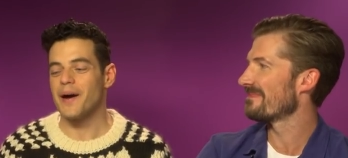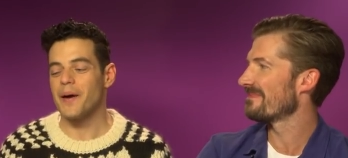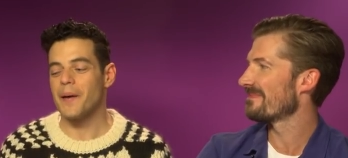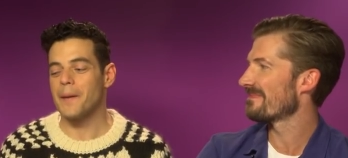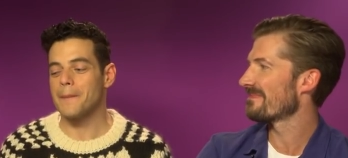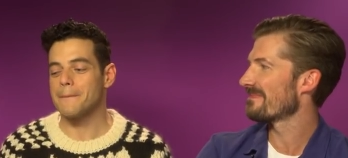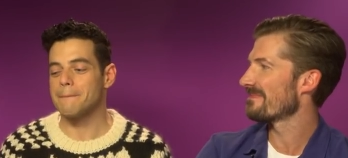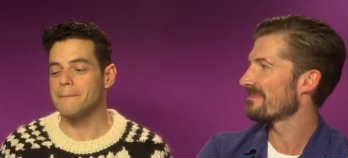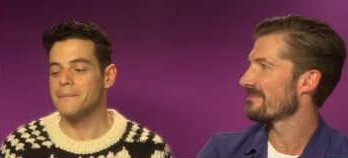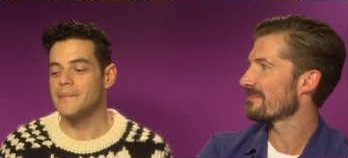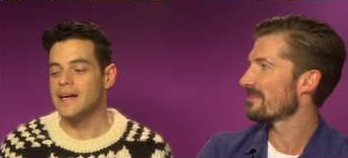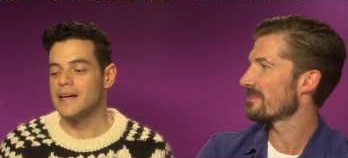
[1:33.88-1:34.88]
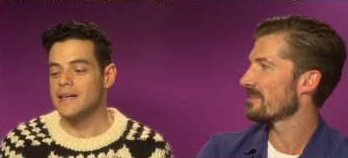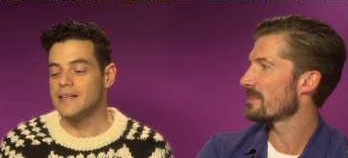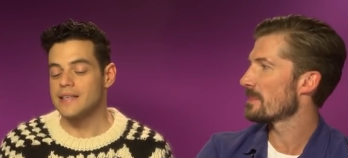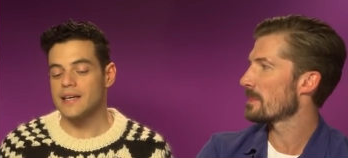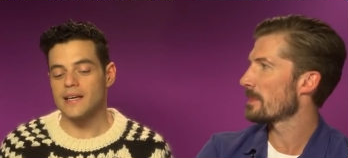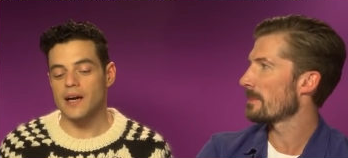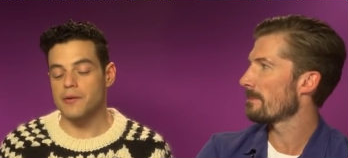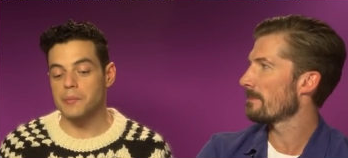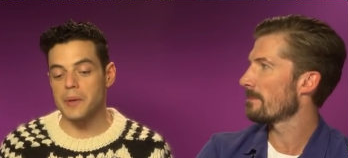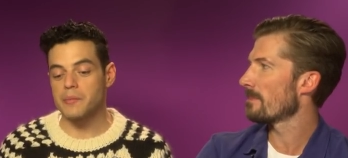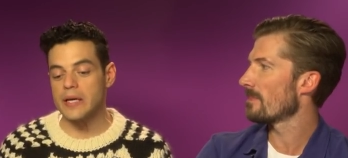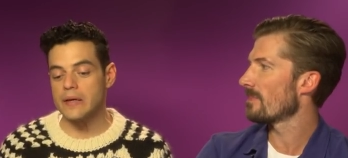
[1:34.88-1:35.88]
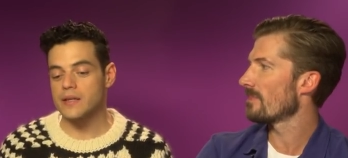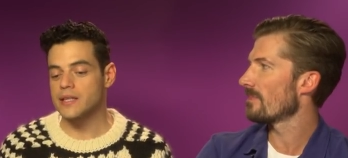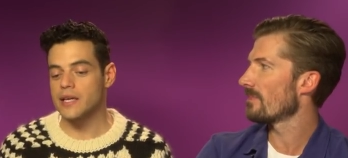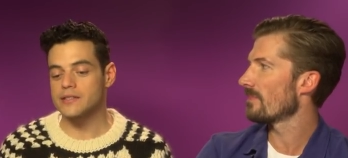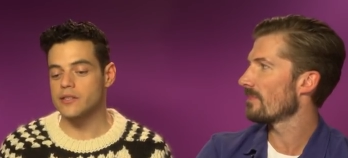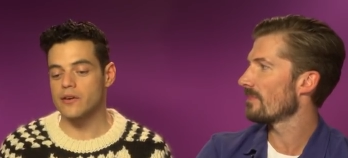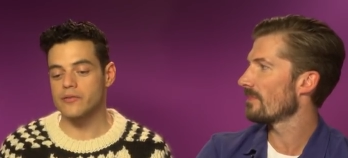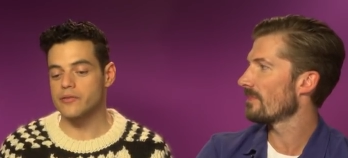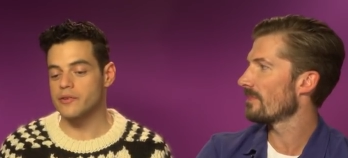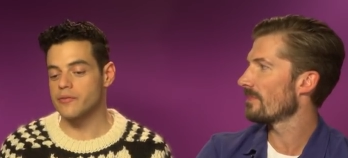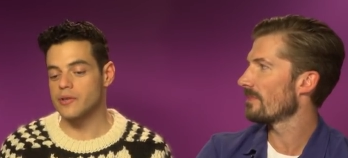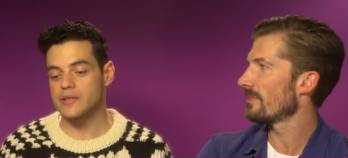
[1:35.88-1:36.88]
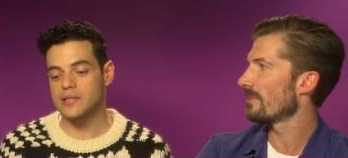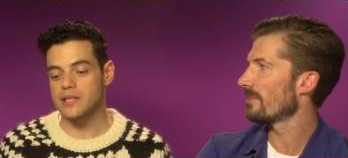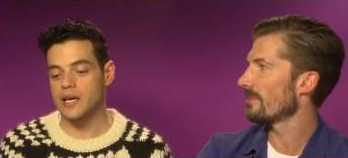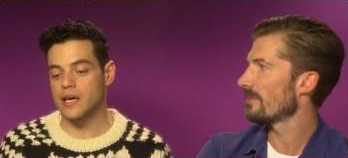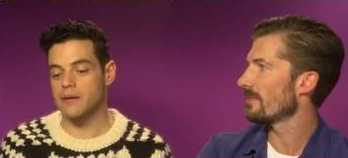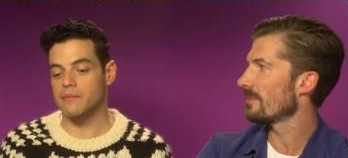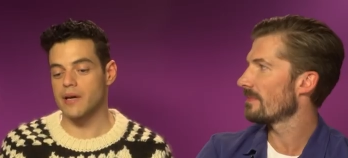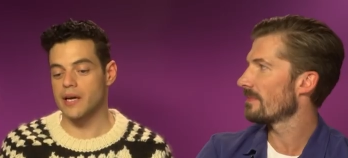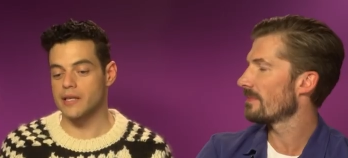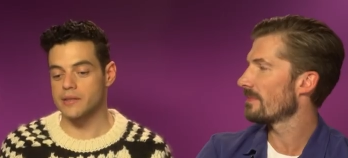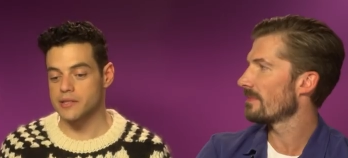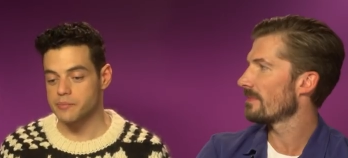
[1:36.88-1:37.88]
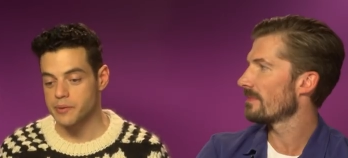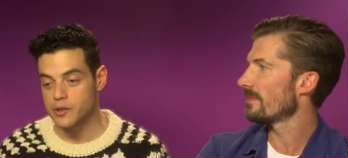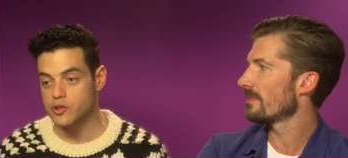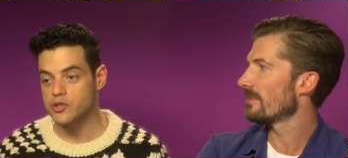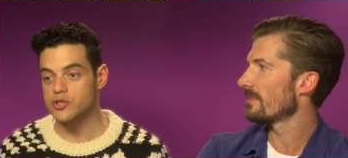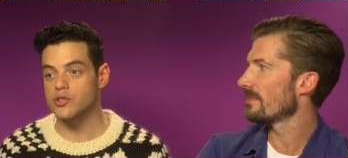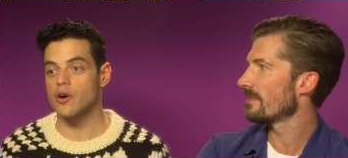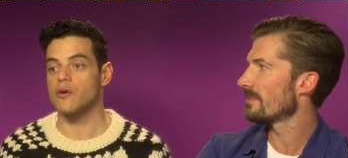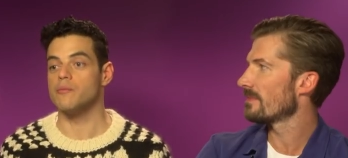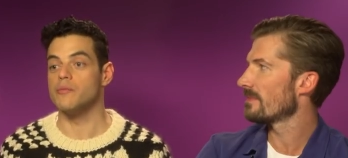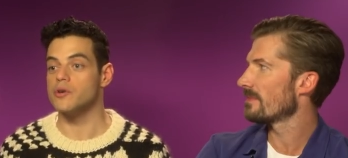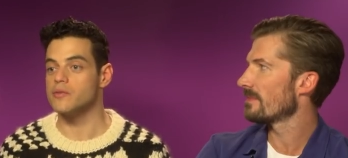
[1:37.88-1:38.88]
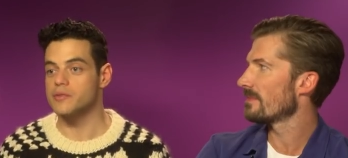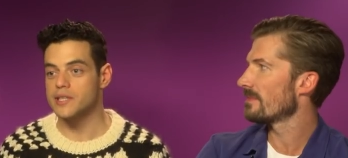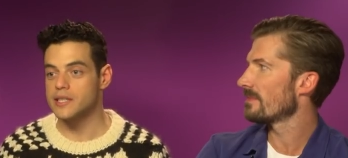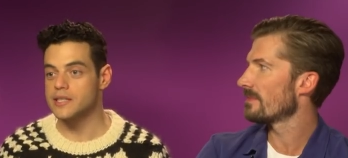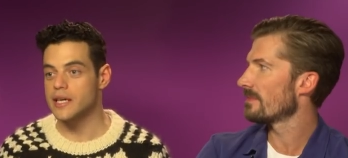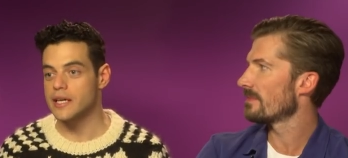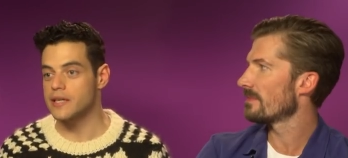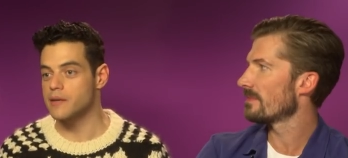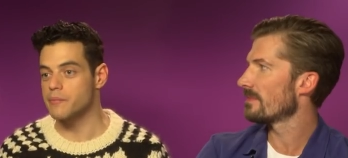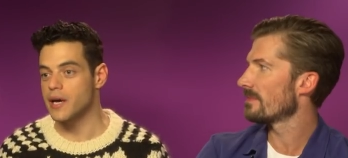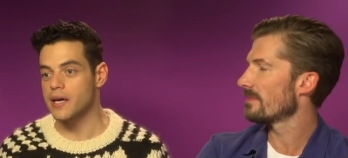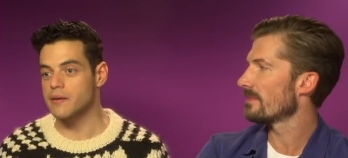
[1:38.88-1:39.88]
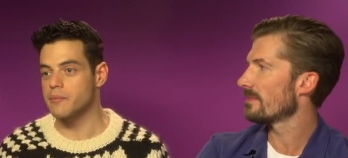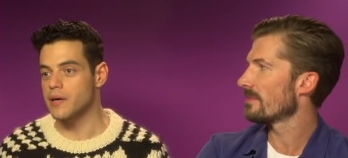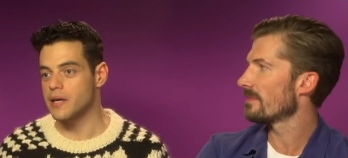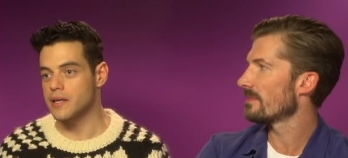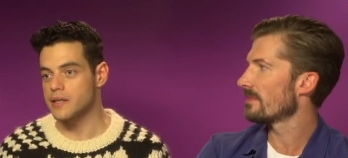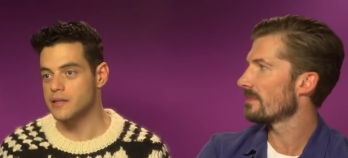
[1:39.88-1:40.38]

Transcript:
Speaker 1: Um, yeah, I remember hearing that song for the first time and just being so moved and taken aback by it.